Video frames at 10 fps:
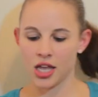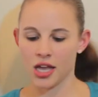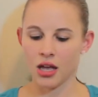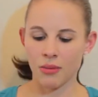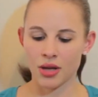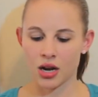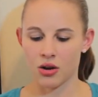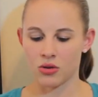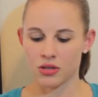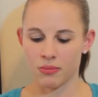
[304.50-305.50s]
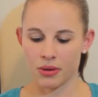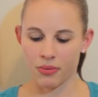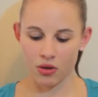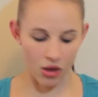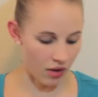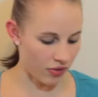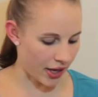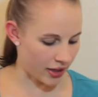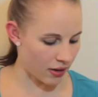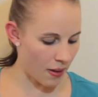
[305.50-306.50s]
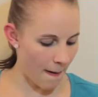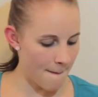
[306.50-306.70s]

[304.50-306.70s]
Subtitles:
thing. I mean, I know some people love like